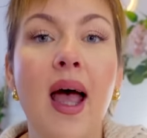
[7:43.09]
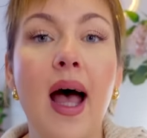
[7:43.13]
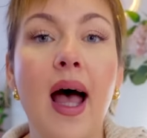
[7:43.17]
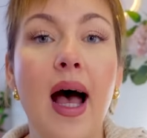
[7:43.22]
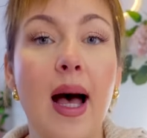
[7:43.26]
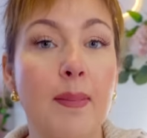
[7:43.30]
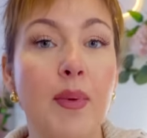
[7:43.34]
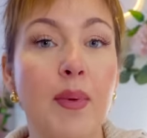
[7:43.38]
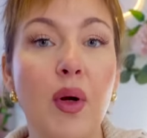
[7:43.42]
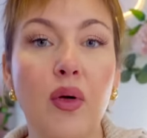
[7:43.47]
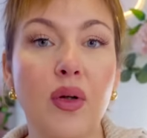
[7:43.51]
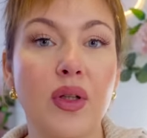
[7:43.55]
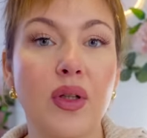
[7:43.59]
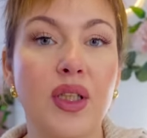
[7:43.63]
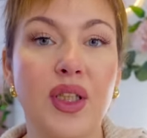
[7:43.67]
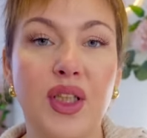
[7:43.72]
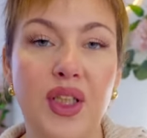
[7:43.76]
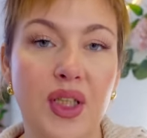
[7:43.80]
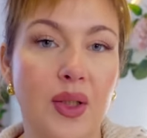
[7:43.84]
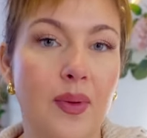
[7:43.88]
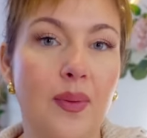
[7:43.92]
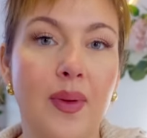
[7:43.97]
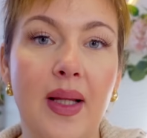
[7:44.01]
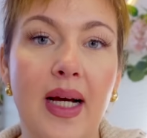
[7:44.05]
I'm not going to
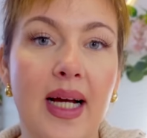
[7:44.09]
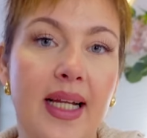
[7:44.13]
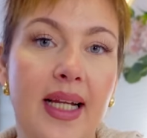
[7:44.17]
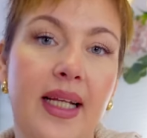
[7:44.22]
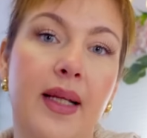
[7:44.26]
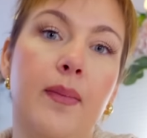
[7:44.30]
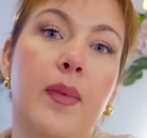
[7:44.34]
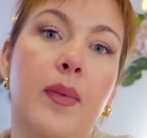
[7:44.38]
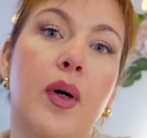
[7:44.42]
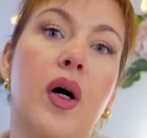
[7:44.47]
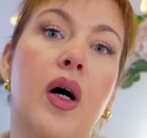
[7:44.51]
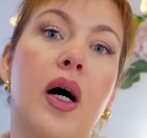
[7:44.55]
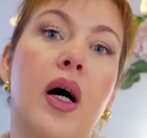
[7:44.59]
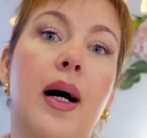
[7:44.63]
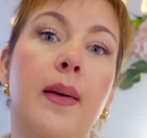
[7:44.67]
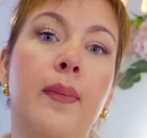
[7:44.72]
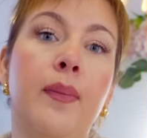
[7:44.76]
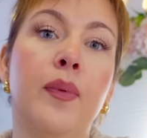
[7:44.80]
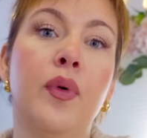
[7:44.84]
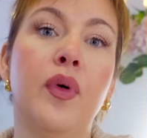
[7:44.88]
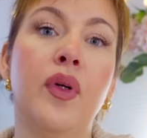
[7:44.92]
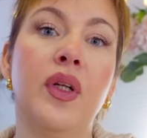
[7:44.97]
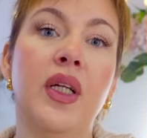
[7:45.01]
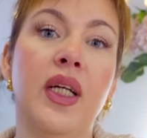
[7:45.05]
do that anymore. I'm
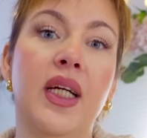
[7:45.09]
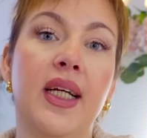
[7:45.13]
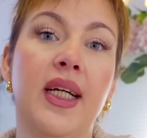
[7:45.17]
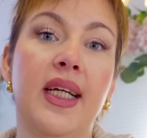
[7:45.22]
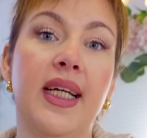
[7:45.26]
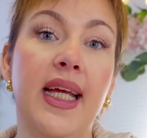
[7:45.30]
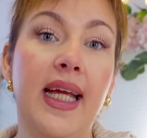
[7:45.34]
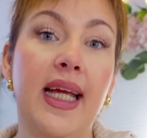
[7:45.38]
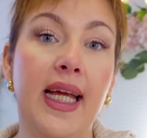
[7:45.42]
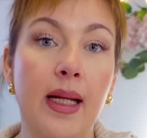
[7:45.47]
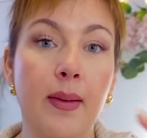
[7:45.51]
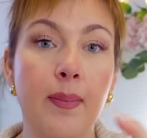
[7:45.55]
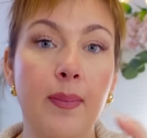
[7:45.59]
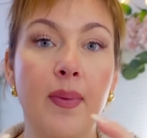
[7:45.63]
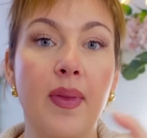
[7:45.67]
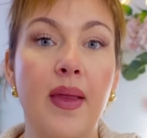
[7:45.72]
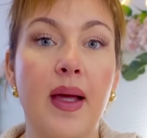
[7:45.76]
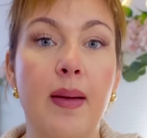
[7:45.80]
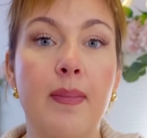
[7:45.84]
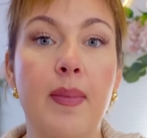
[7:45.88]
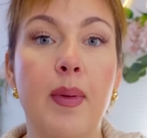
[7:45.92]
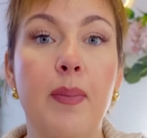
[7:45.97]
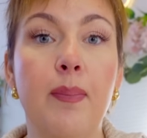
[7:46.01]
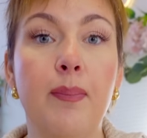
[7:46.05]
going to keep
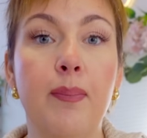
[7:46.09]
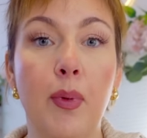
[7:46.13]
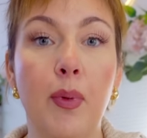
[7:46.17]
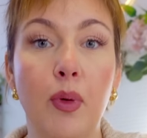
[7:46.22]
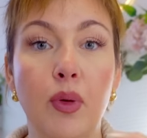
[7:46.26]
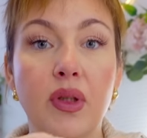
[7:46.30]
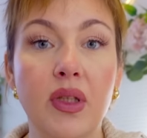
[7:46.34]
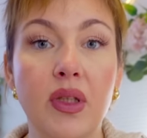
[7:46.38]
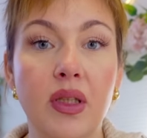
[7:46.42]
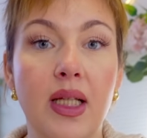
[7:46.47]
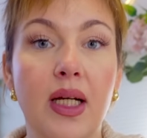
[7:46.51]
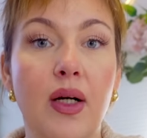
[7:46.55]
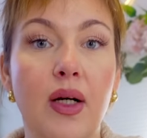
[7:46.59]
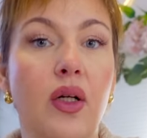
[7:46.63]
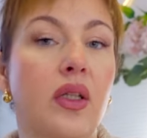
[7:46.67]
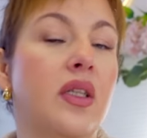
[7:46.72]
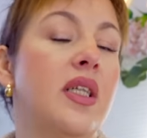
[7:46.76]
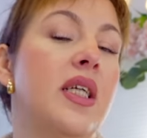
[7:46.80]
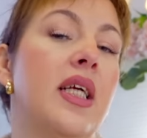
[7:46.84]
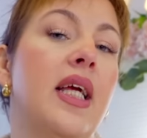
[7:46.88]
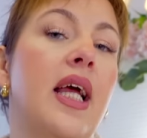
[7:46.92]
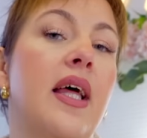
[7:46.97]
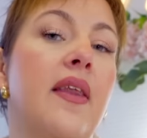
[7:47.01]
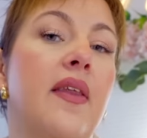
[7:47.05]
them and bundle it all
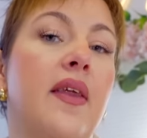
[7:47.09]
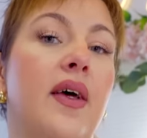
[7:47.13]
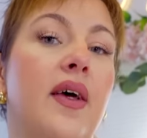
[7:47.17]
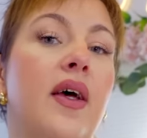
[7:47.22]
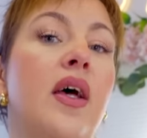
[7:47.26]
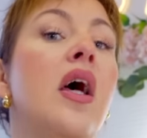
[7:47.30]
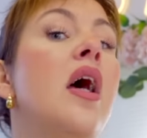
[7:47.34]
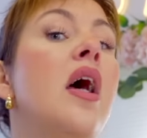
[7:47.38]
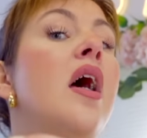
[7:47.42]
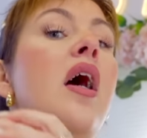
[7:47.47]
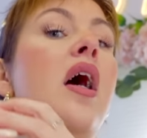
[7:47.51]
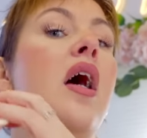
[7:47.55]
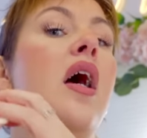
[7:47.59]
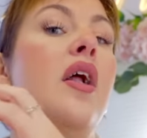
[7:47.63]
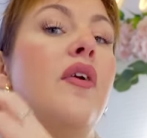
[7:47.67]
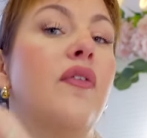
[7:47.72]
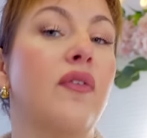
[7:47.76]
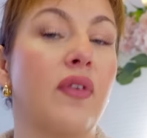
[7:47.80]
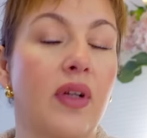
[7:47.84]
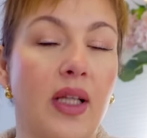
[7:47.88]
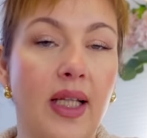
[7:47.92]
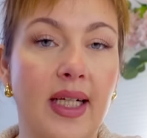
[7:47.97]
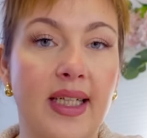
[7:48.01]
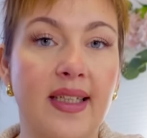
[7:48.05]
together and
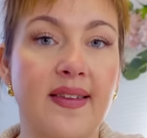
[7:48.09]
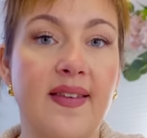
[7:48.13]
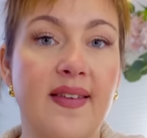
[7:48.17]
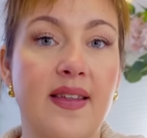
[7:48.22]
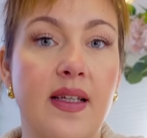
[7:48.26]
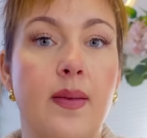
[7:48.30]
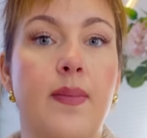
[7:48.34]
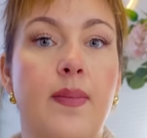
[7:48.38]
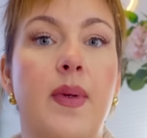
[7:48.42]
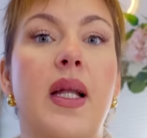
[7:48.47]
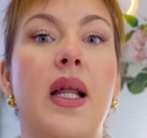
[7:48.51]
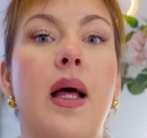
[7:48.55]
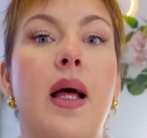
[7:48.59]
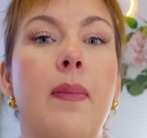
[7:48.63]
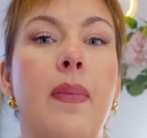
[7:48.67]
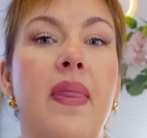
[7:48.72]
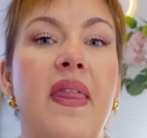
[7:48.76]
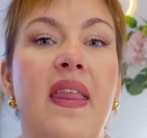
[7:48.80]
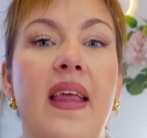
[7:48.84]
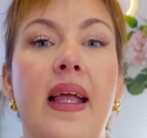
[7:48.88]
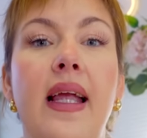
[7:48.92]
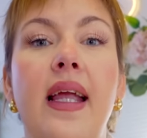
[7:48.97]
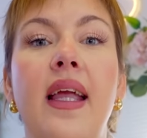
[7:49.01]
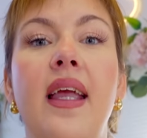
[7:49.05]
release them. And I'm
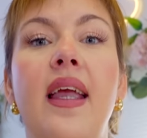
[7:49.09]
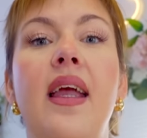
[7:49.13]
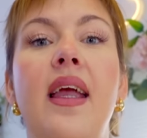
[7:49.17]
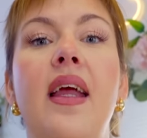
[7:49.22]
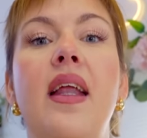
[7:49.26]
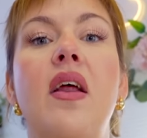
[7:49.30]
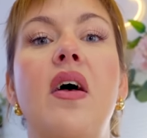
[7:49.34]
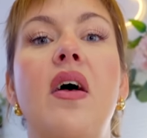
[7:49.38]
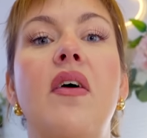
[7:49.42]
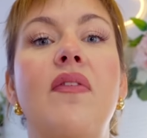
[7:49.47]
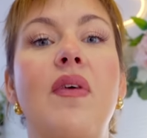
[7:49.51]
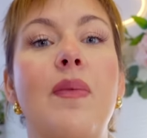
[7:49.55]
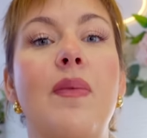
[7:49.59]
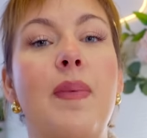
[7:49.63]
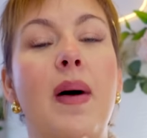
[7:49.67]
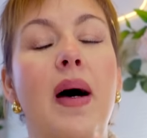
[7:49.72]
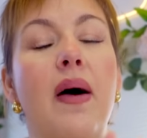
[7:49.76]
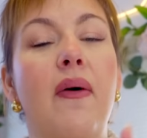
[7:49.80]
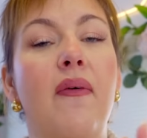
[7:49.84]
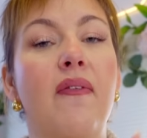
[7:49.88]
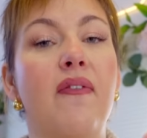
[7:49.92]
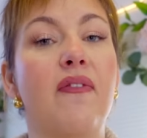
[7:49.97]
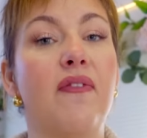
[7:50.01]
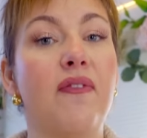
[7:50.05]
thinking of
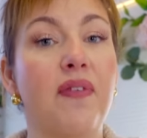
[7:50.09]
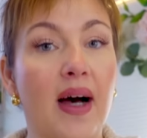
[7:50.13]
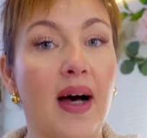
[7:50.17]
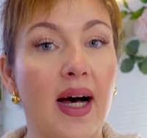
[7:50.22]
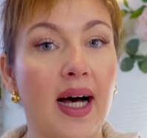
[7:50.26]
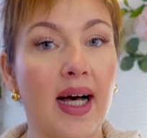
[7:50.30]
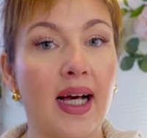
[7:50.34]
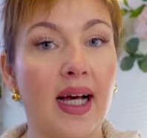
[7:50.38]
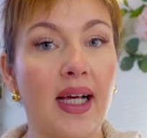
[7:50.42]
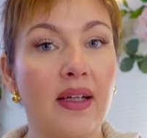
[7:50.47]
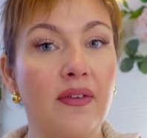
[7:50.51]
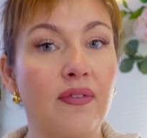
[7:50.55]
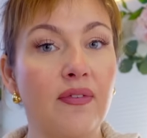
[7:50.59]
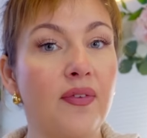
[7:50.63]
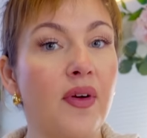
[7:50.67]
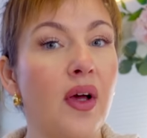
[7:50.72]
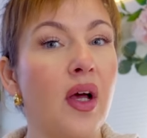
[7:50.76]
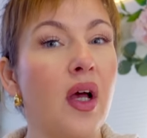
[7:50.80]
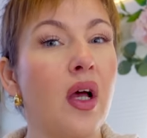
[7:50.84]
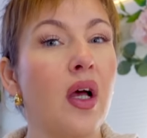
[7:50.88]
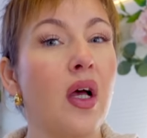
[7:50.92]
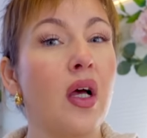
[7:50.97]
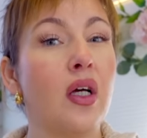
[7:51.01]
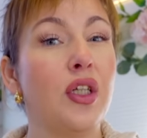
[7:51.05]
about 5
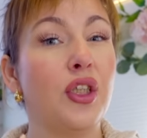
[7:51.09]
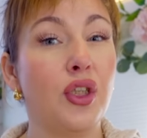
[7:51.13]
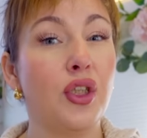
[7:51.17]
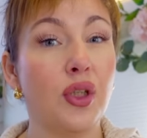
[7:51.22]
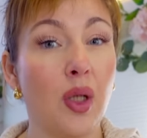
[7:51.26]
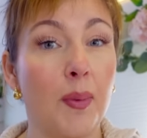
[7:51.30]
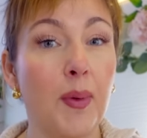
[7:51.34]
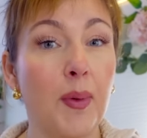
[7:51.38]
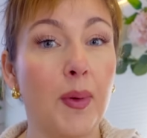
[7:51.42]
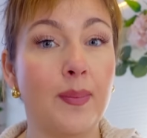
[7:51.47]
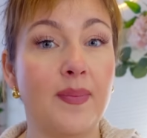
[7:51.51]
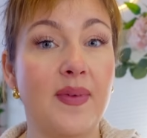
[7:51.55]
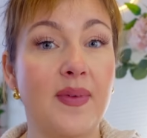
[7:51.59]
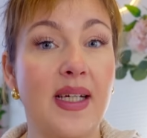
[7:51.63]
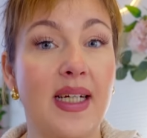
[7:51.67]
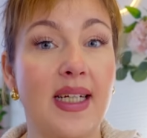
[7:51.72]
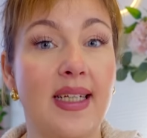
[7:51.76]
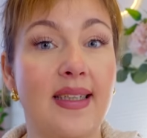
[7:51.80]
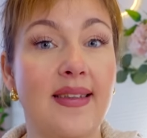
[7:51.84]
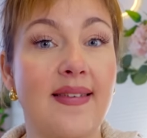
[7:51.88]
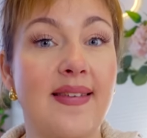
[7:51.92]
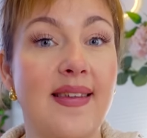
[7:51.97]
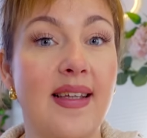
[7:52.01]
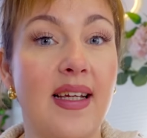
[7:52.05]
shop
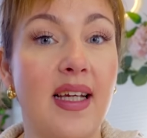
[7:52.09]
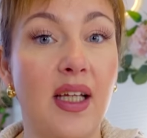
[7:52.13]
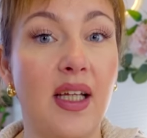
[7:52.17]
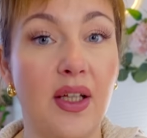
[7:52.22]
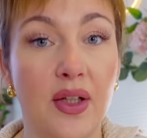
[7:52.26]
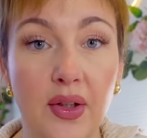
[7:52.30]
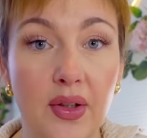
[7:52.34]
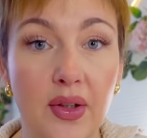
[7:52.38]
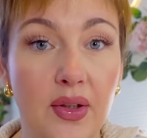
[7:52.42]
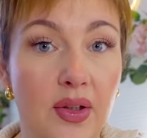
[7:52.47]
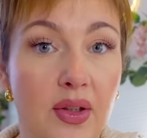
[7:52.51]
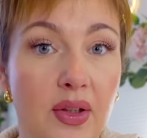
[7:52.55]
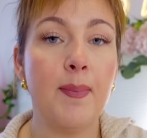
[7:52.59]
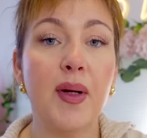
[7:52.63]
updates a year.